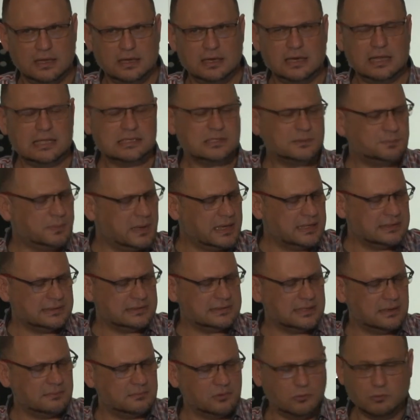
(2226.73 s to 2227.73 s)
Let's spend
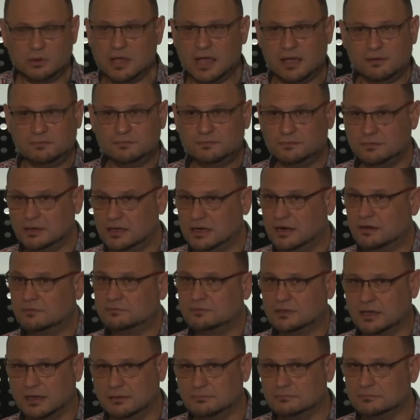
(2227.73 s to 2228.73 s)
some, we have
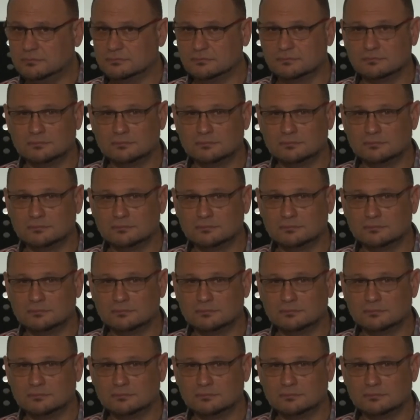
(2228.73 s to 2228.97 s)
enough time.